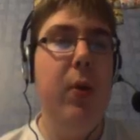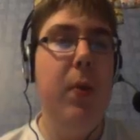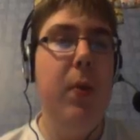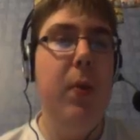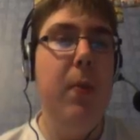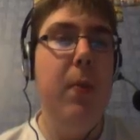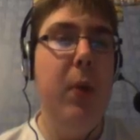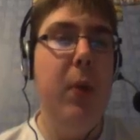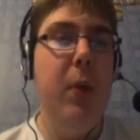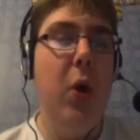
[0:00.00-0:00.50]

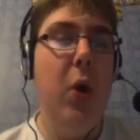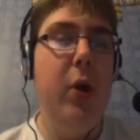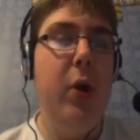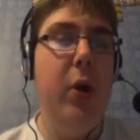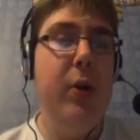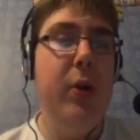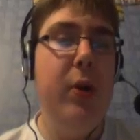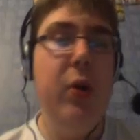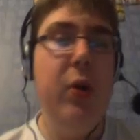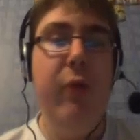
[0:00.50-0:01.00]
real
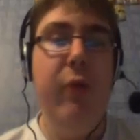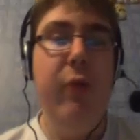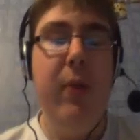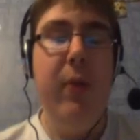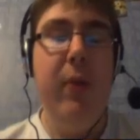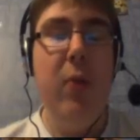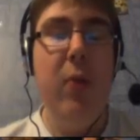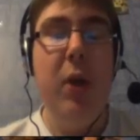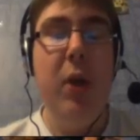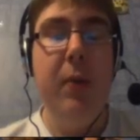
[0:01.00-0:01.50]

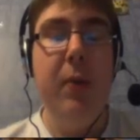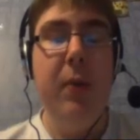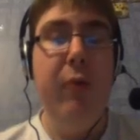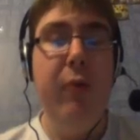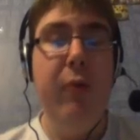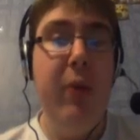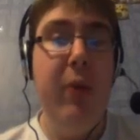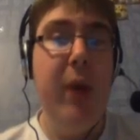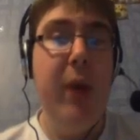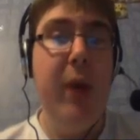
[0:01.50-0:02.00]
coins or real
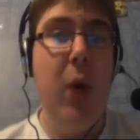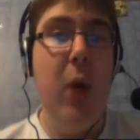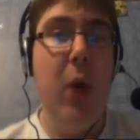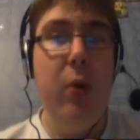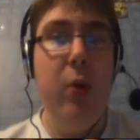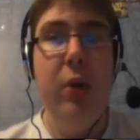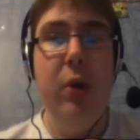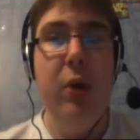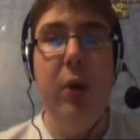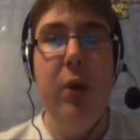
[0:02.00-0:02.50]
money,
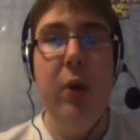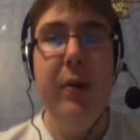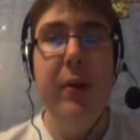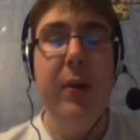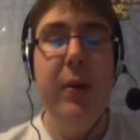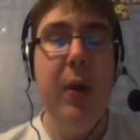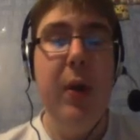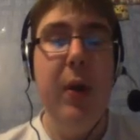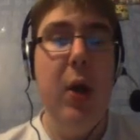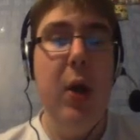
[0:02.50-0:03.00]
real
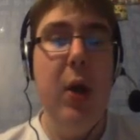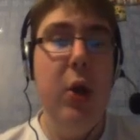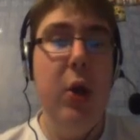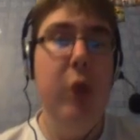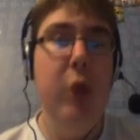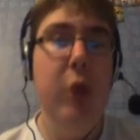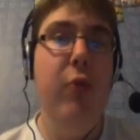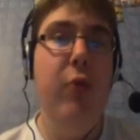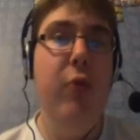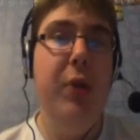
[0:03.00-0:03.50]
pounds,
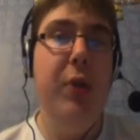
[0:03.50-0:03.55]
dollars,